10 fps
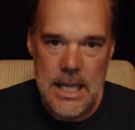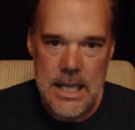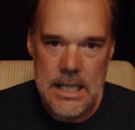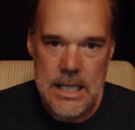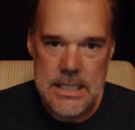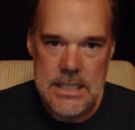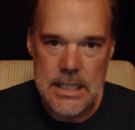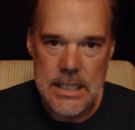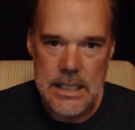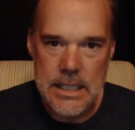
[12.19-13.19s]
And
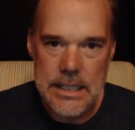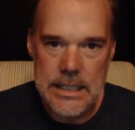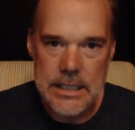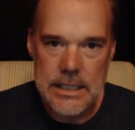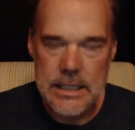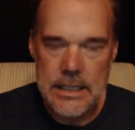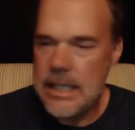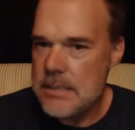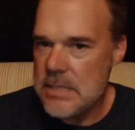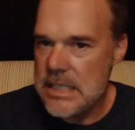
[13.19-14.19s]
I,
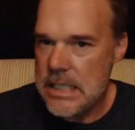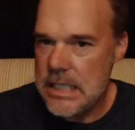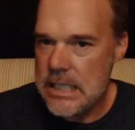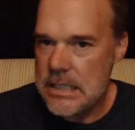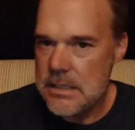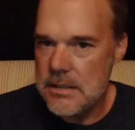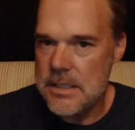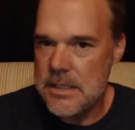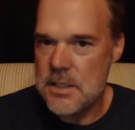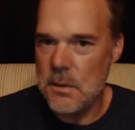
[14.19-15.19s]
again, began
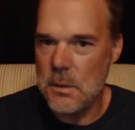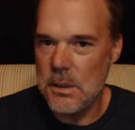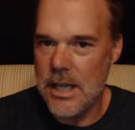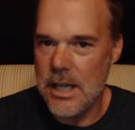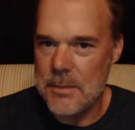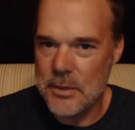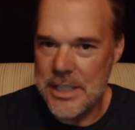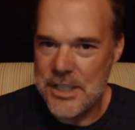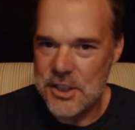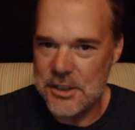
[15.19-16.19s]
this whole
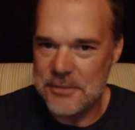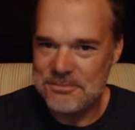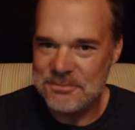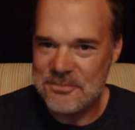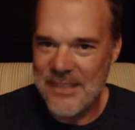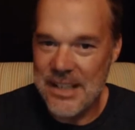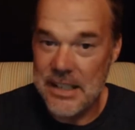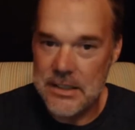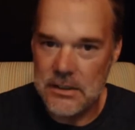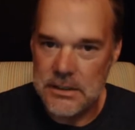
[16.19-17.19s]
operation
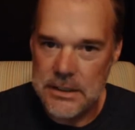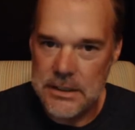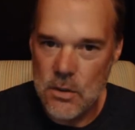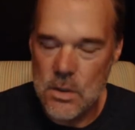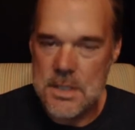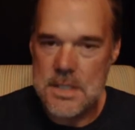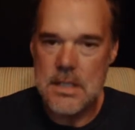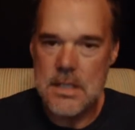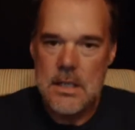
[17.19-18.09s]
I called a course